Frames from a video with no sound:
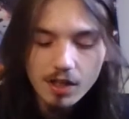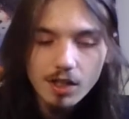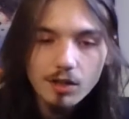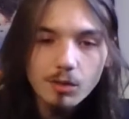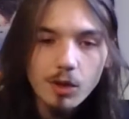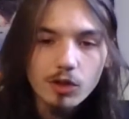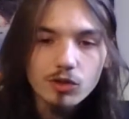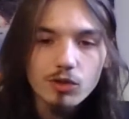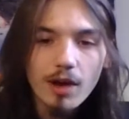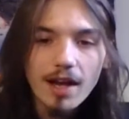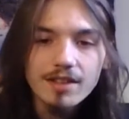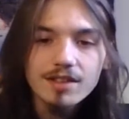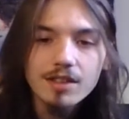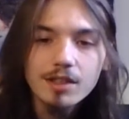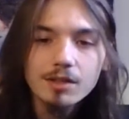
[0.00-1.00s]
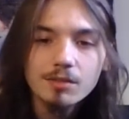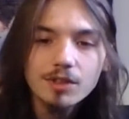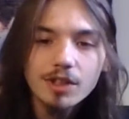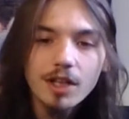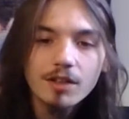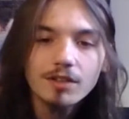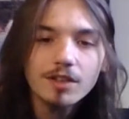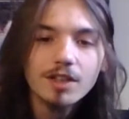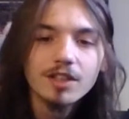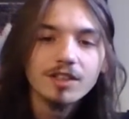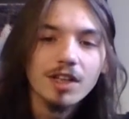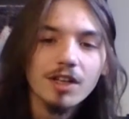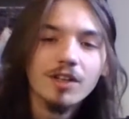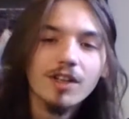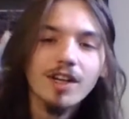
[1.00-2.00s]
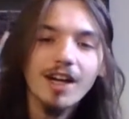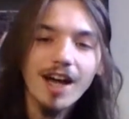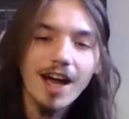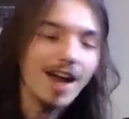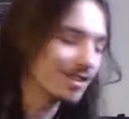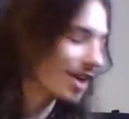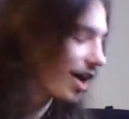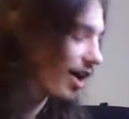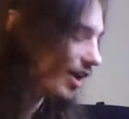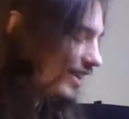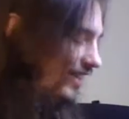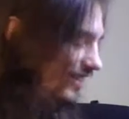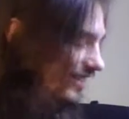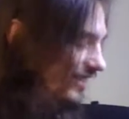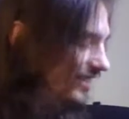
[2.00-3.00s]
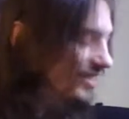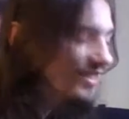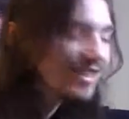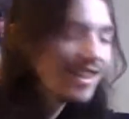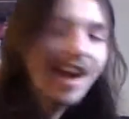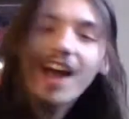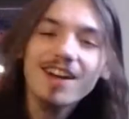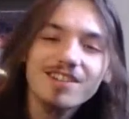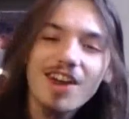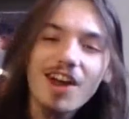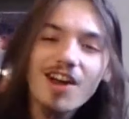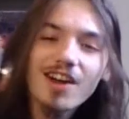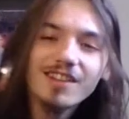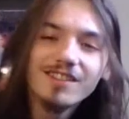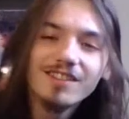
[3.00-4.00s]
I'll try some, you know. So, hey, Terry. Hey, Terry.